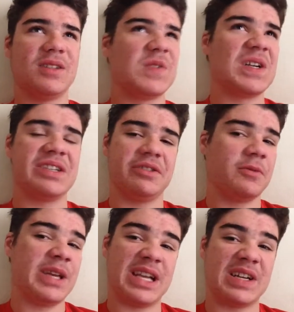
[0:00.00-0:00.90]
the rest of the
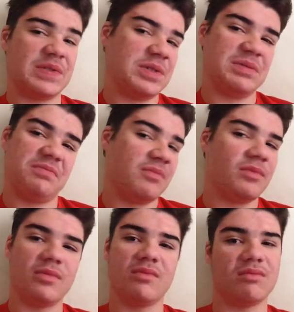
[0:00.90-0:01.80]
week I just
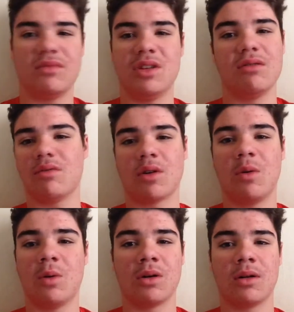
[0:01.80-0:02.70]
didn't
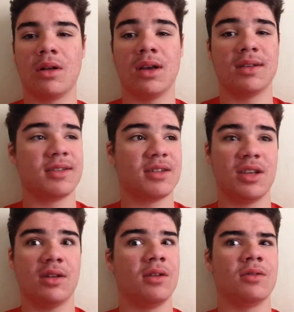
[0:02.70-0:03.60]
record because
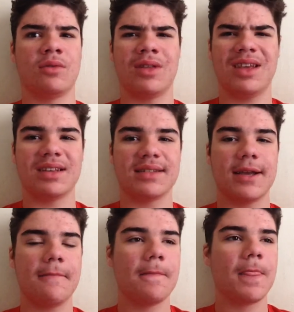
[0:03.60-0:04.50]
you know things.
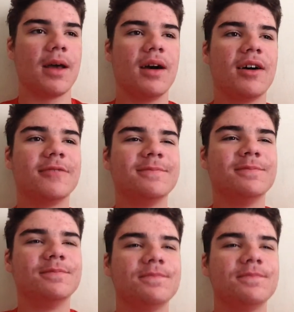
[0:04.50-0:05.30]
Um.